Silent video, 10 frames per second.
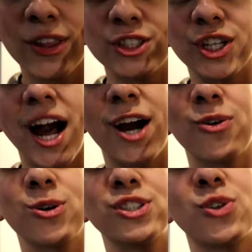at the
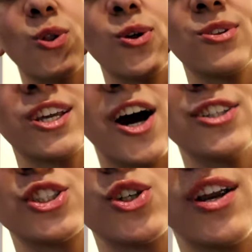Chicago Destroy Lonely
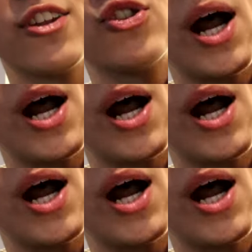concert and you